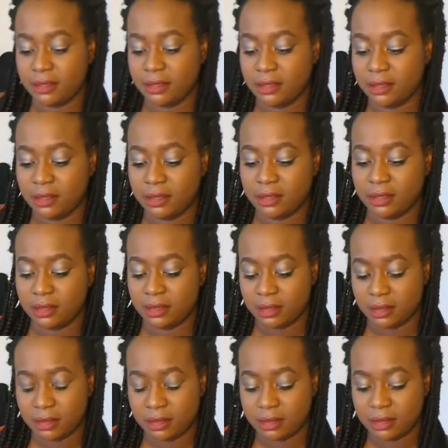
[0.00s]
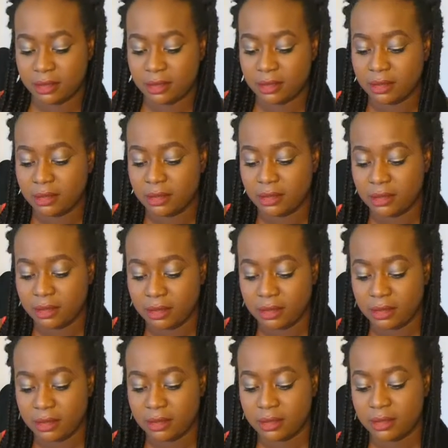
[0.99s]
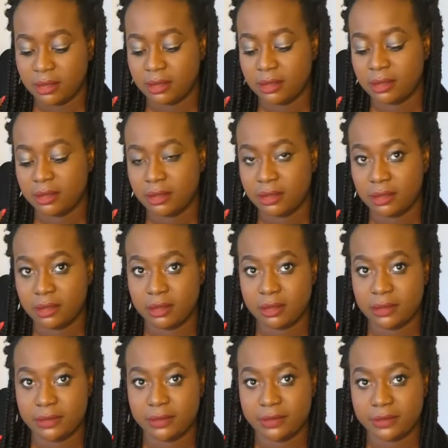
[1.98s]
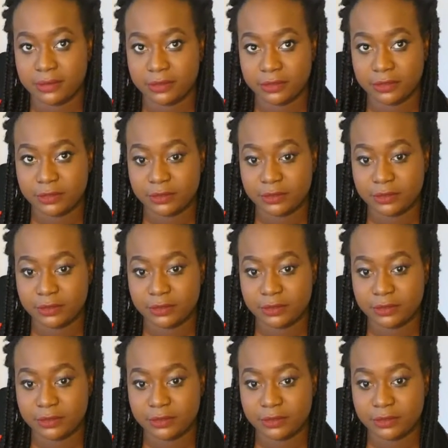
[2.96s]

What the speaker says: Nobody speaks.